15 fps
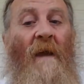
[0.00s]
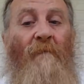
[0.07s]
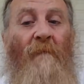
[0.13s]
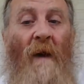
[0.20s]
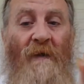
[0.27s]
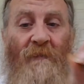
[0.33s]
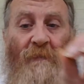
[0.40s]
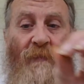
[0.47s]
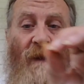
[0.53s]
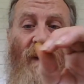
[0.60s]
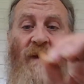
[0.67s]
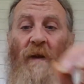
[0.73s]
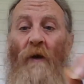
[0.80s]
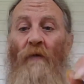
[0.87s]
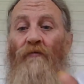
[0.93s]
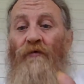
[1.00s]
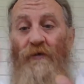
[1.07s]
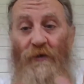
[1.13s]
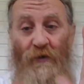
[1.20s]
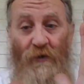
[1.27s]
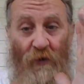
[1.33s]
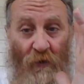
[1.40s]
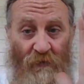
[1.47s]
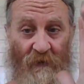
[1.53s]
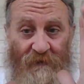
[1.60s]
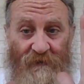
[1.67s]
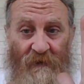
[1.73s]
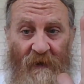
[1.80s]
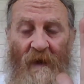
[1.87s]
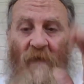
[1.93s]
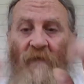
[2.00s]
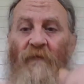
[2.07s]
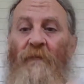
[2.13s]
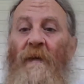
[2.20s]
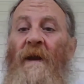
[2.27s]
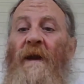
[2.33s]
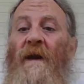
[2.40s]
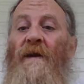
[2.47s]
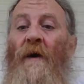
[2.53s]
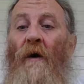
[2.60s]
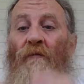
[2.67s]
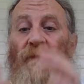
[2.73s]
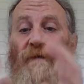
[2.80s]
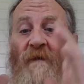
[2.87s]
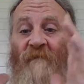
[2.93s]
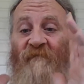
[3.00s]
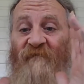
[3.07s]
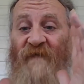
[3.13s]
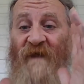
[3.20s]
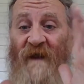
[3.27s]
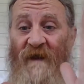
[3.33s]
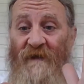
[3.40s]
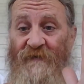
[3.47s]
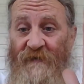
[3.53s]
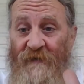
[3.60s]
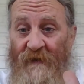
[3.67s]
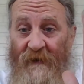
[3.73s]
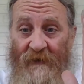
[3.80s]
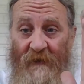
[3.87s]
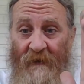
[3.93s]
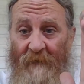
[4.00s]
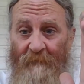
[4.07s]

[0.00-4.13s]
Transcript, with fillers: I'm not speaking on unity. I'm speaking on division